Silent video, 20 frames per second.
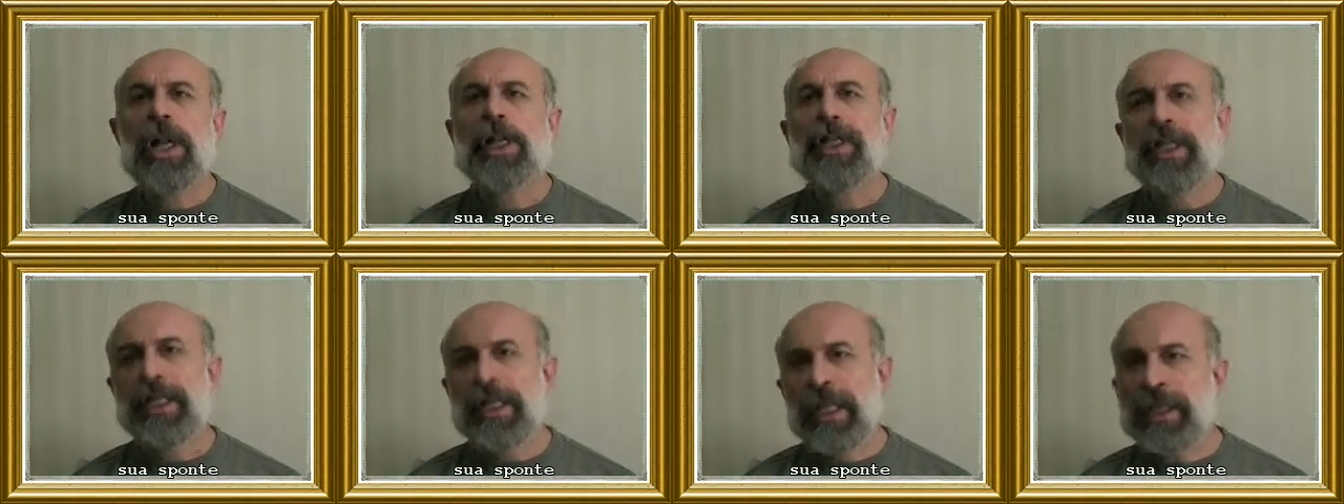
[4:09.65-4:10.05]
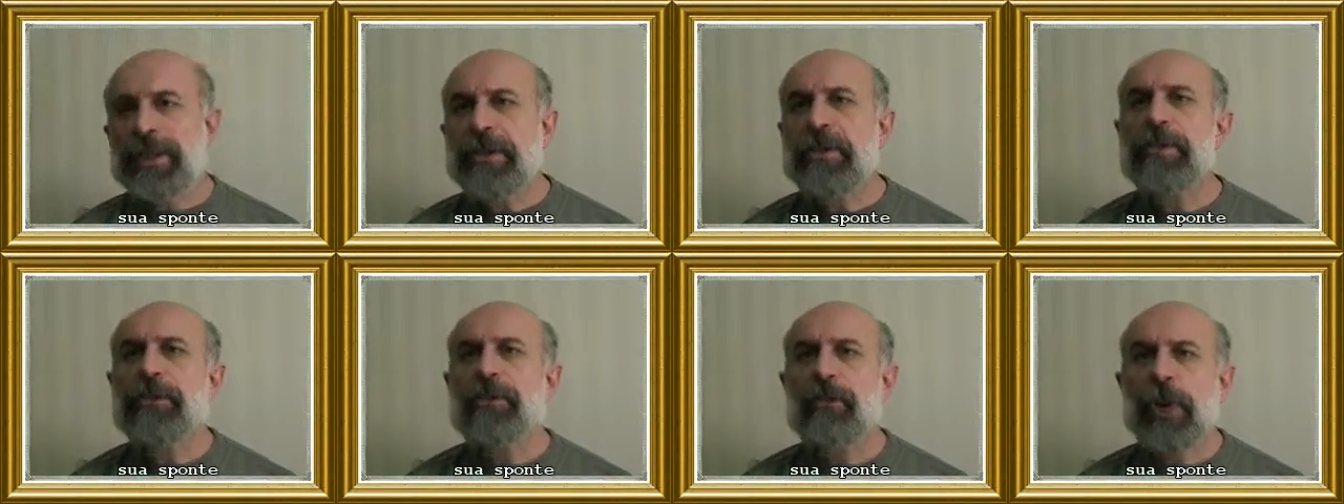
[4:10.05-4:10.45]
The
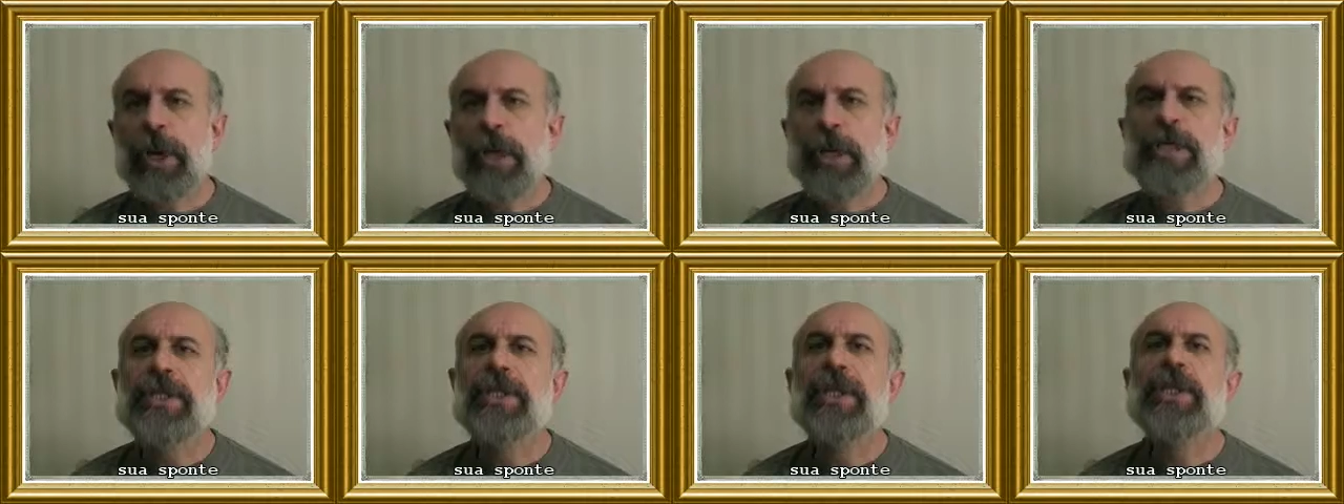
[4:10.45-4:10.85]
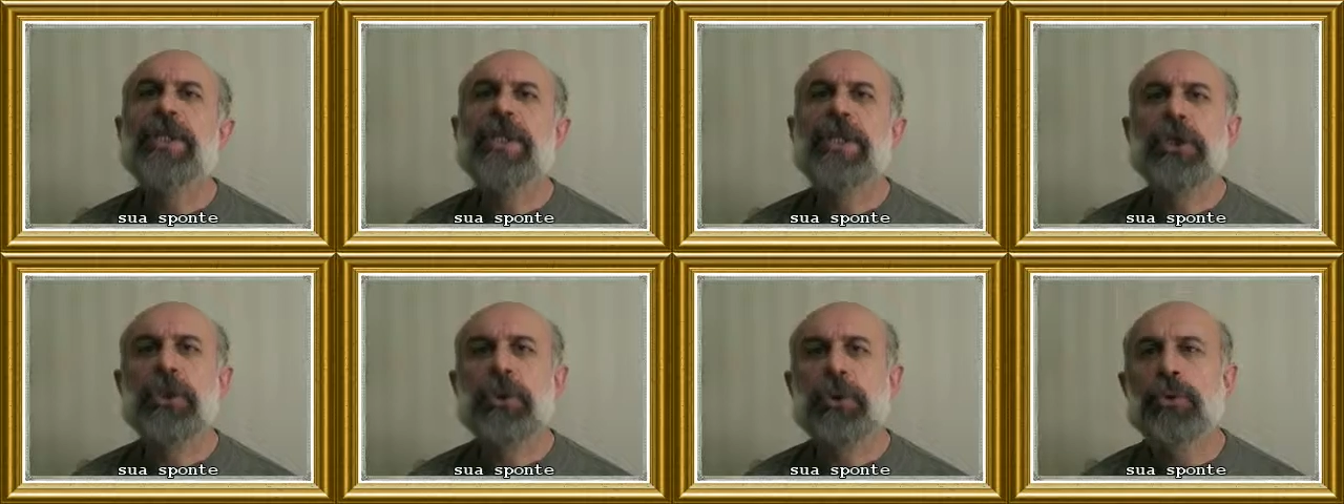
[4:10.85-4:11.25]
Latin phrase that
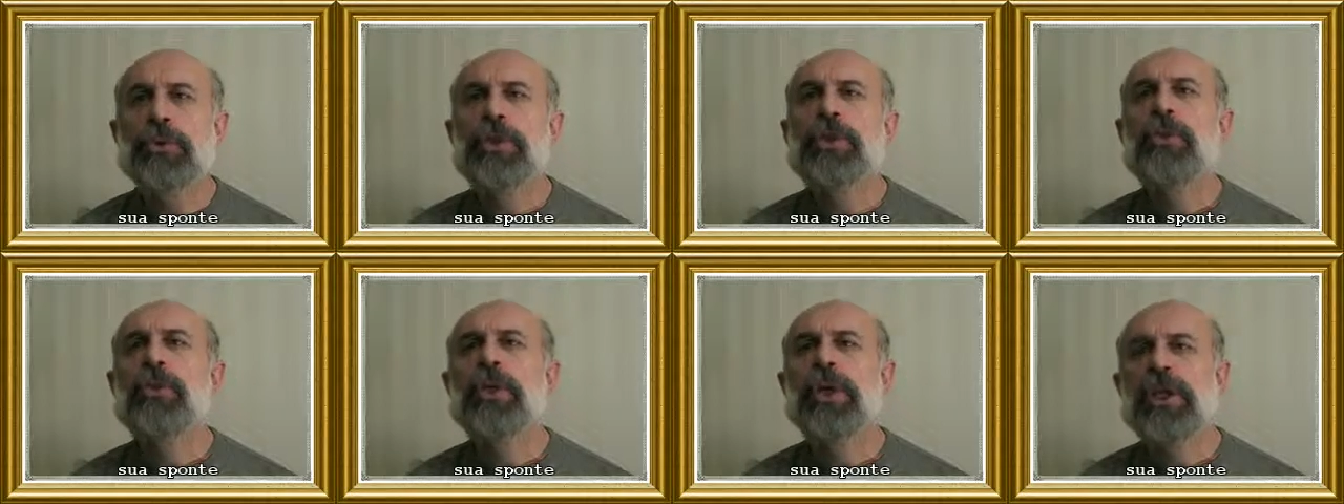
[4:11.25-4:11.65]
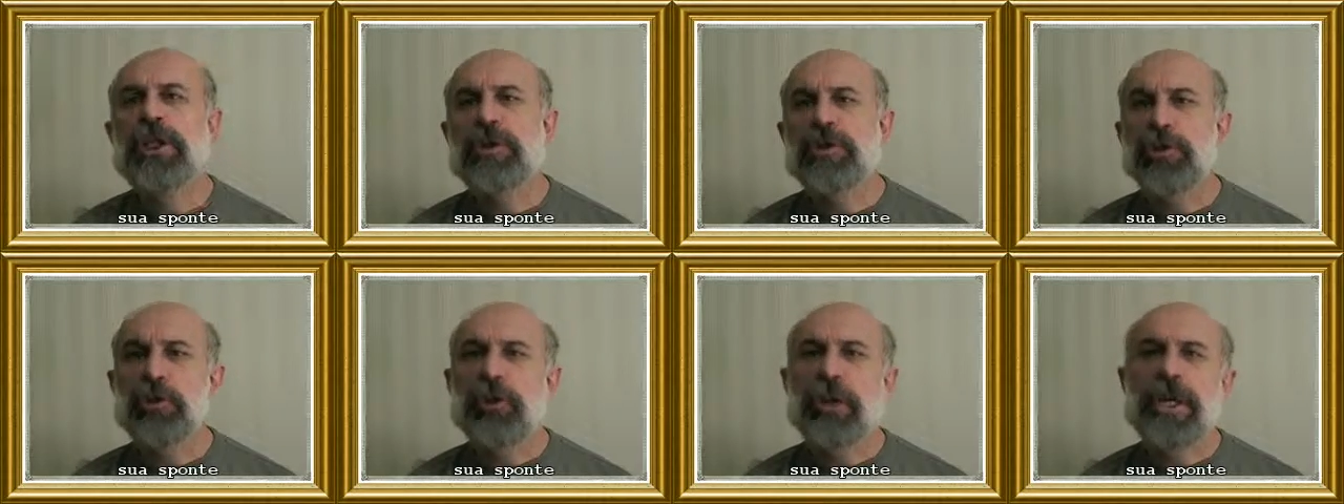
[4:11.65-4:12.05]
is used to
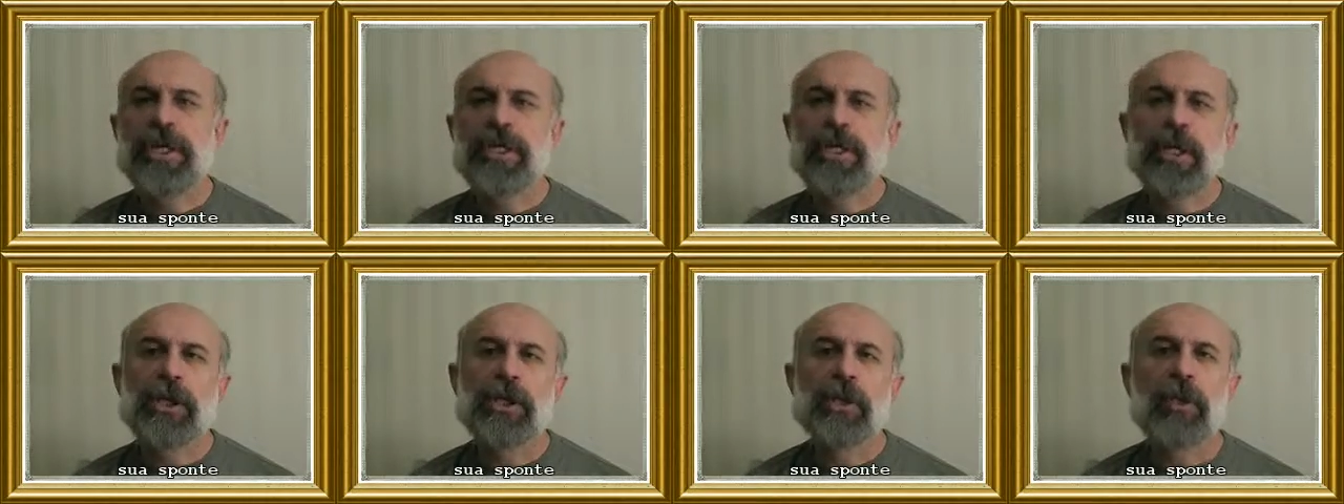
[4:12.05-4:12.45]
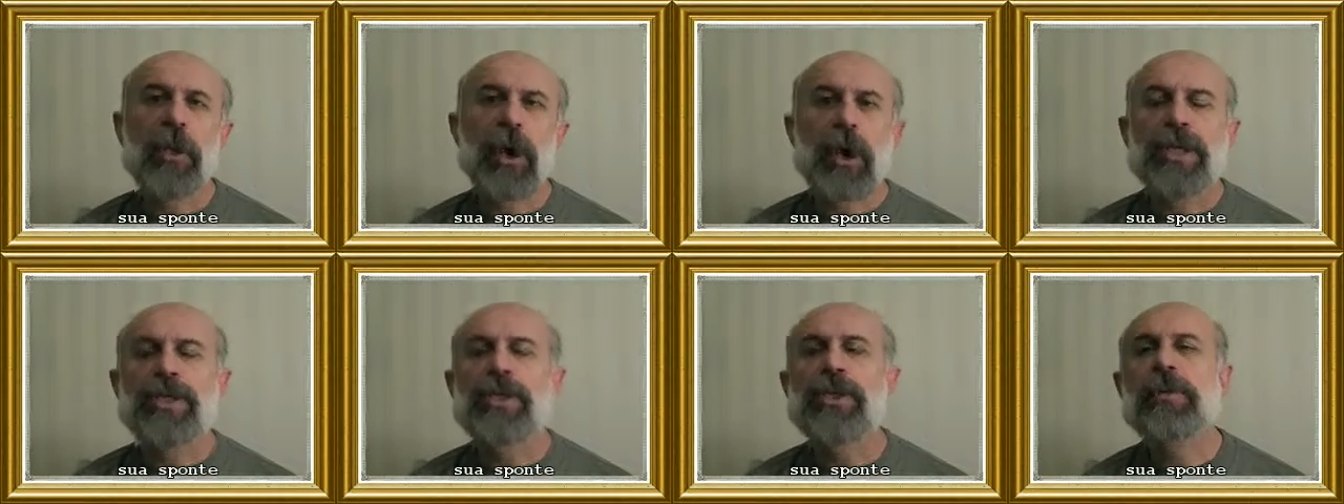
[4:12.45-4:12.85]
express that
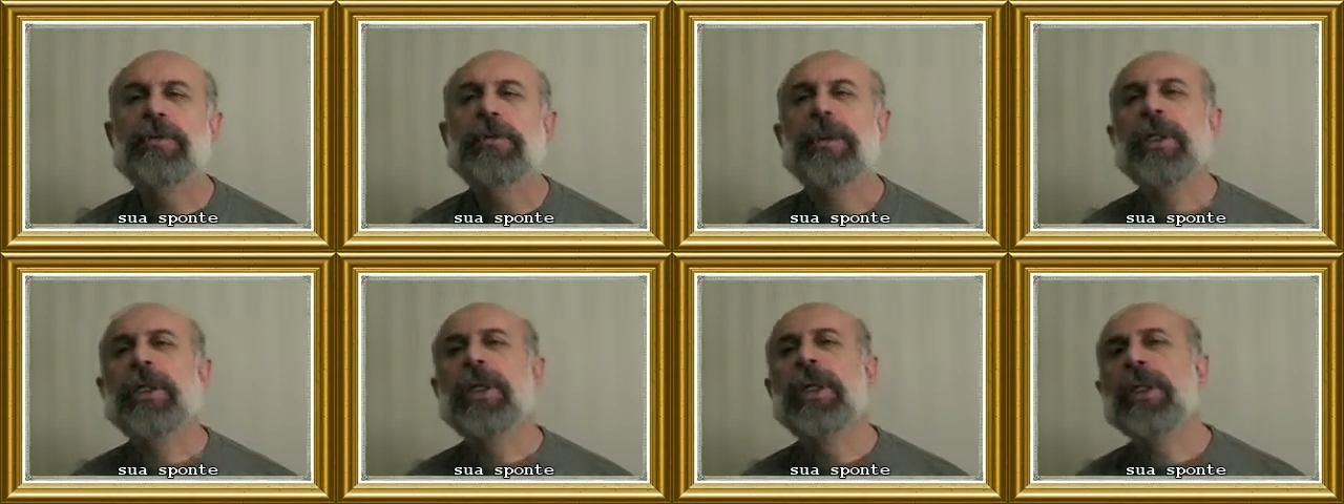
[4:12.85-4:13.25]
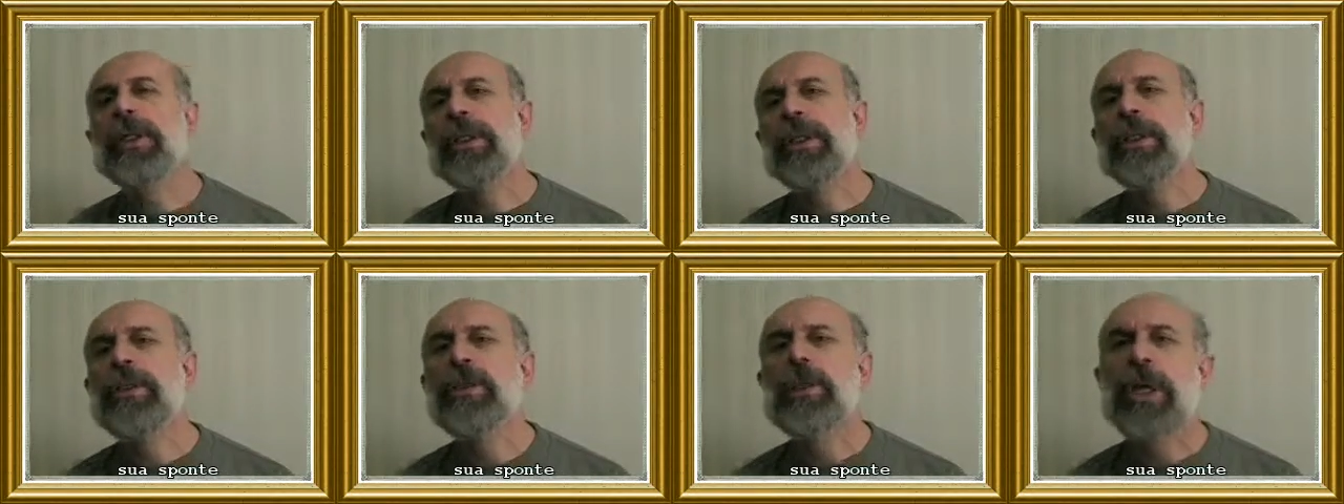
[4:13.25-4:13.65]
concept in
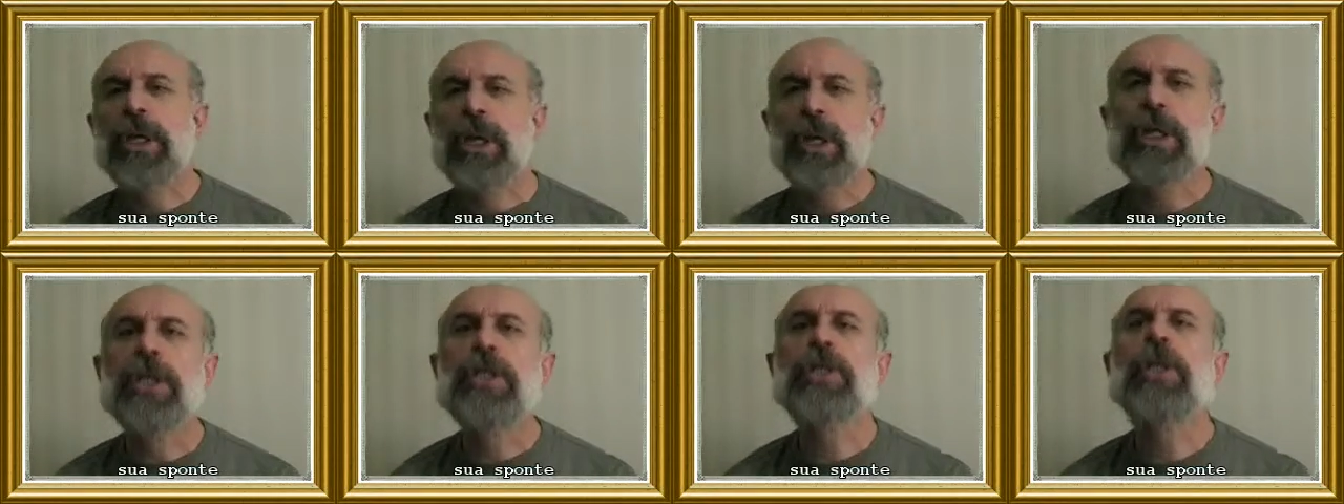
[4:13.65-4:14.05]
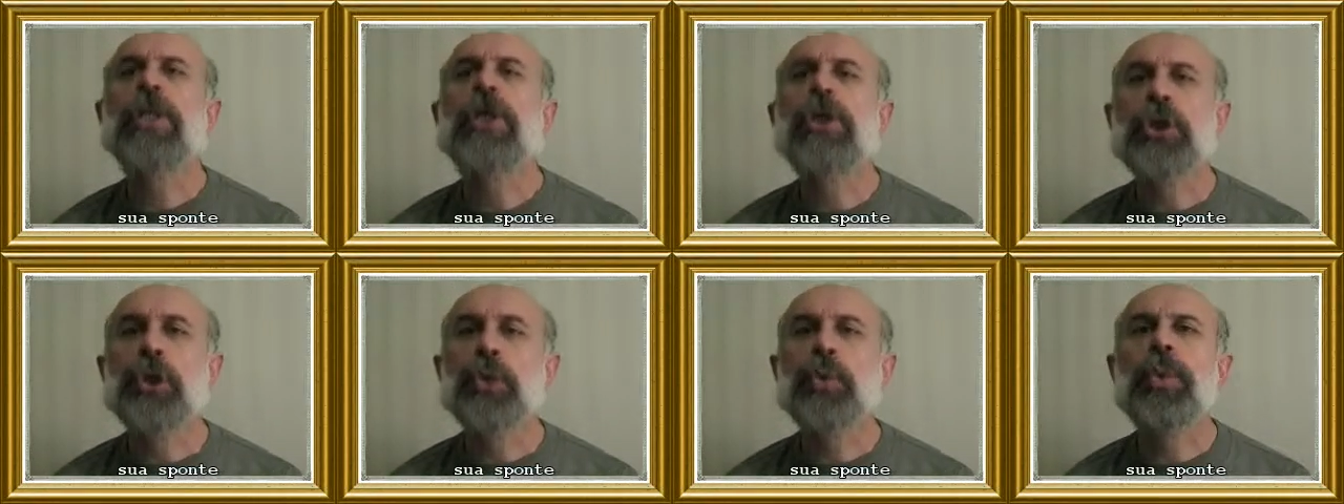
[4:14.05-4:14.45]
English is
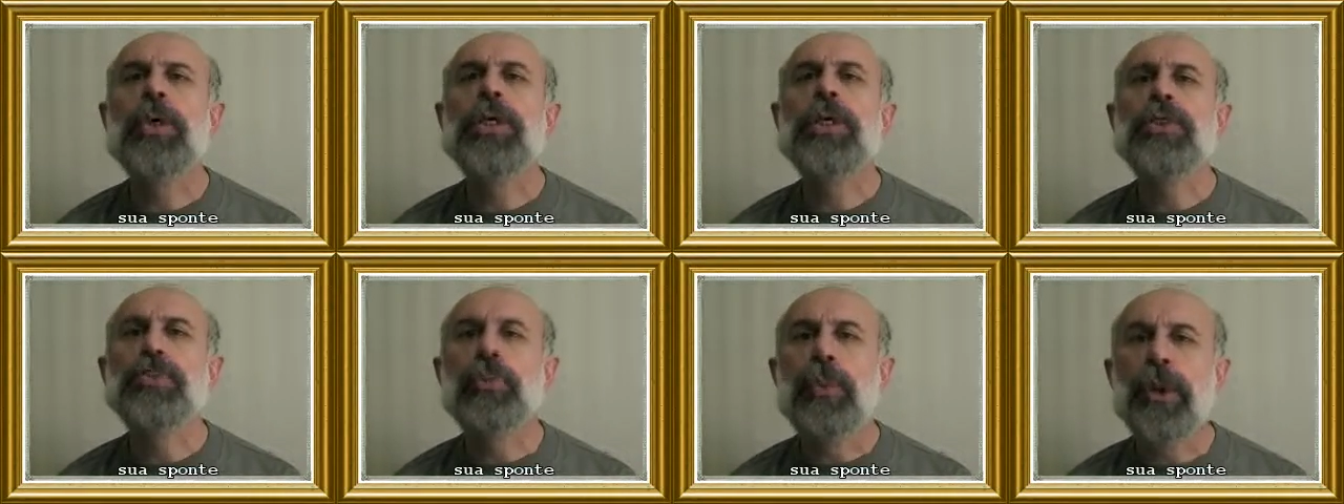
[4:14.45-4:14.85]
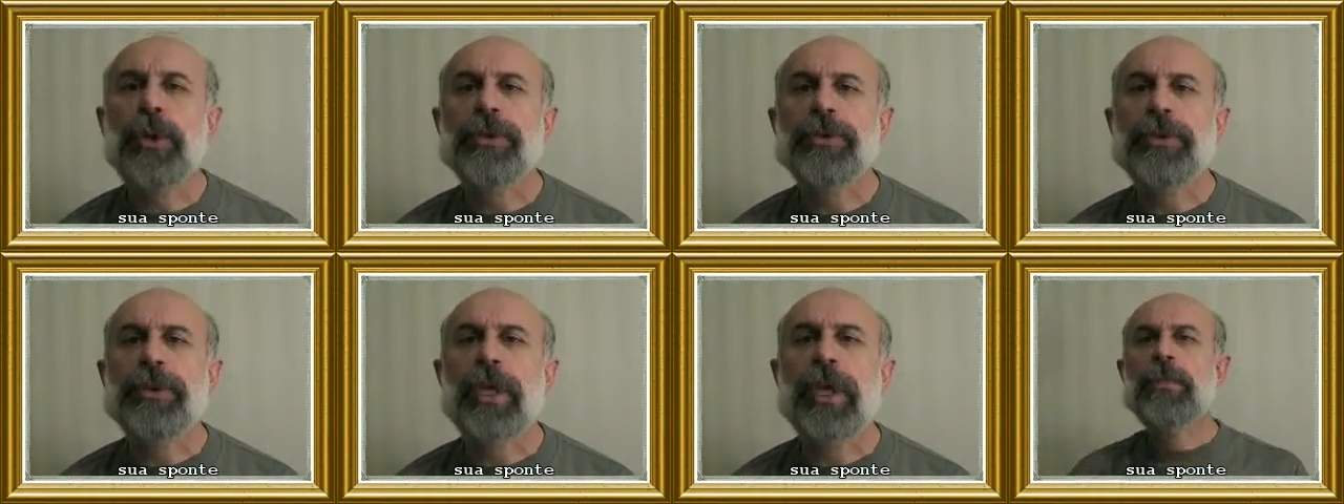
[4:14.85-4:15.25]
sua
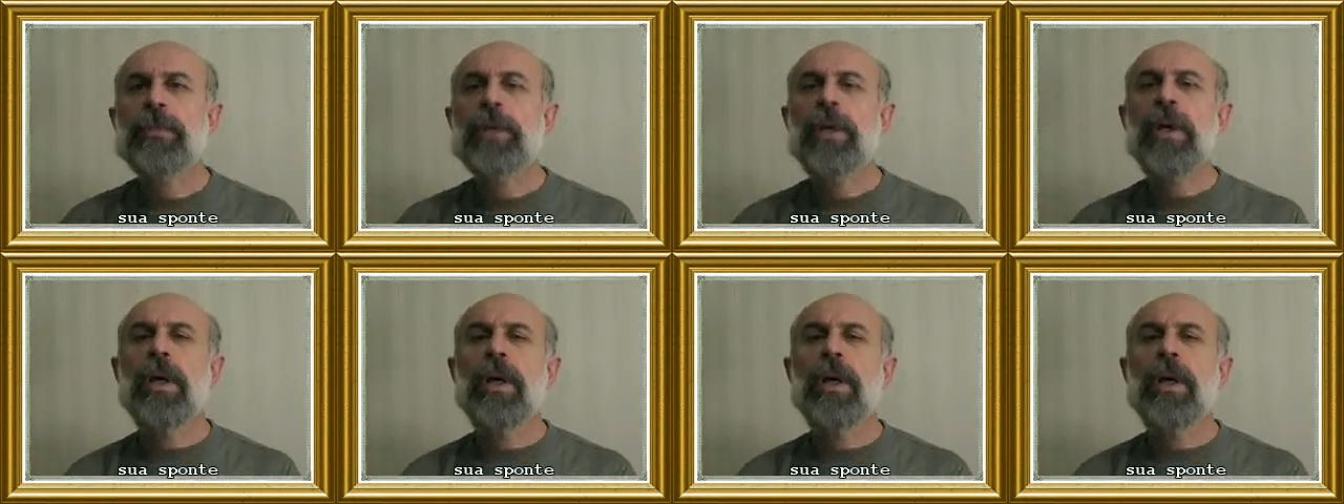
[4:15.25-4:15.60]
sponte.